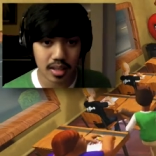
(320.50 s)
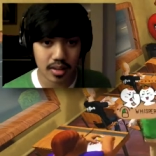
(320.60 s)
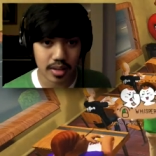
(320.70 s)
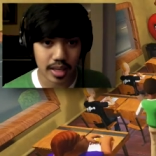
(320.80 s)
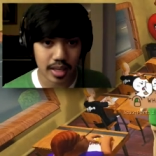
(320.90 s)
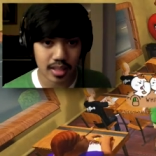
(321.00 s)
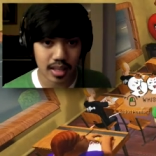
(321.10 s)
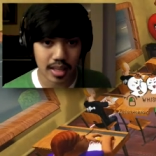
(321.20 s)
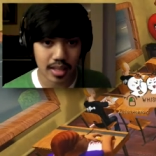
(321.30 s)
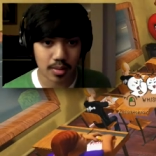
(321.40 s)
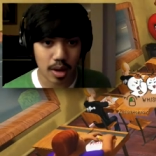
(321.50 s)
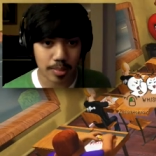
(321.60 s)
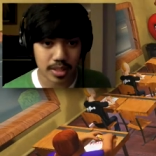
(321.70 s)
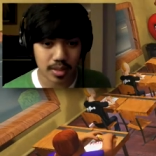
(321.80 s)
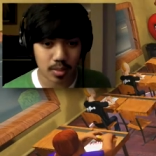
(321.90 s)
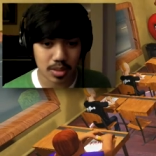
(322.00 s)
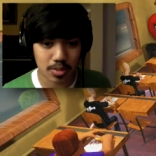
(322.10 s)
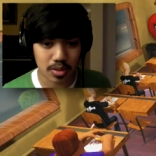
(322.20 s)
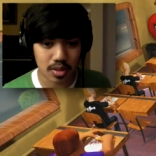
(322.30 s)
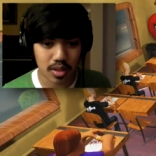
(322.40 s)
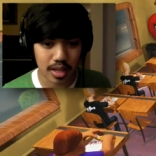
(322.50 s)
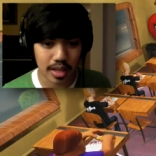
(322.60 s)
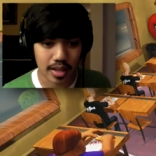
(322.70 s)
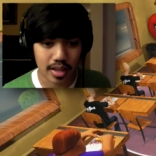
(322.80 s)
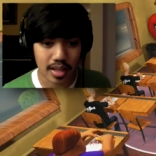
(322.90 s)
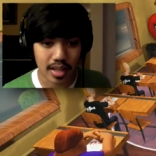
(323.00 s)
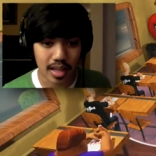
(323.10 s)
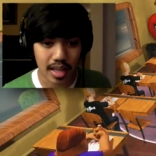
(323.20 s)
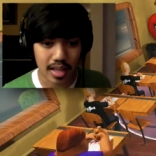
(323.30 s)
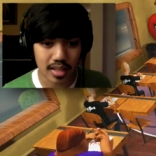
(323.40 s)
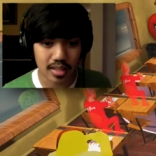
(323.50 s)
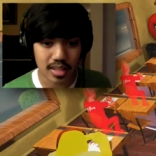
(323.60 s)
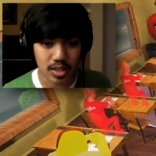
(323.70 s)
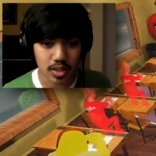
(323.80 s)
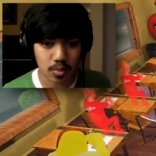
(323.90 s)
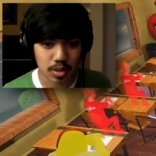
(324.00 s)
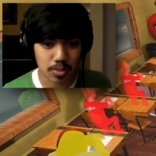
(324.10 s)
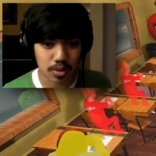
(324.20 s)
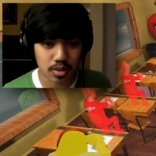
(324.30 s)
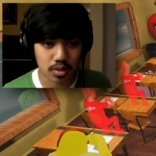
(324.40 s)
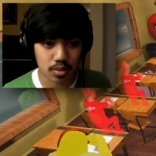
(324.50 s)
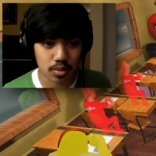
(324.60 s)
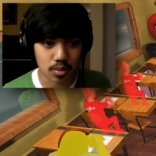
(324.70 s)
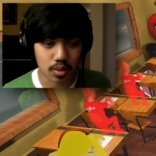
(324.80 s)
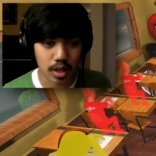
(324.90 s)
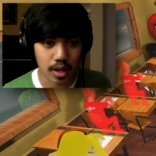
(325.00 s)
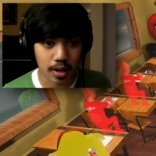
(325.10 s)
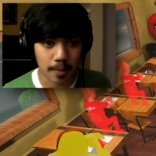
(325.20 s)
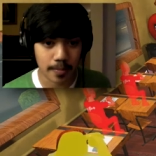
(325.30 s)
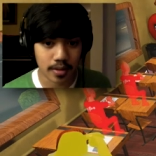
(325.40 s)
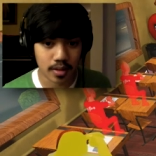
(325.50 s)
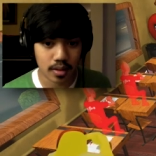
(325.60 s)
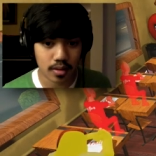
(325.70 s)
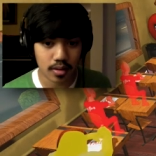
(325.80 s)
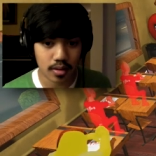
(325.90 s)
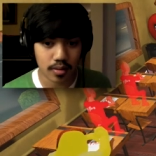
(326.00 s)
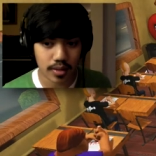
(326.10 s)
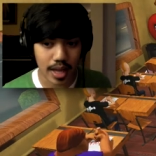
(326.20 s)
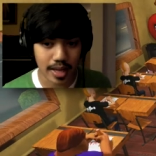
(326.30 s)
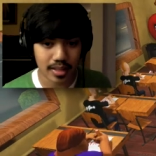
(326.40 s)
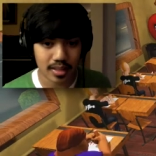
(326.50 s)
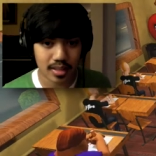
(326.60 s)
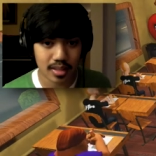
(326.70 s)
Okay, and then Wepis can whisper, okay, Cedric can whisper to um, Vlad.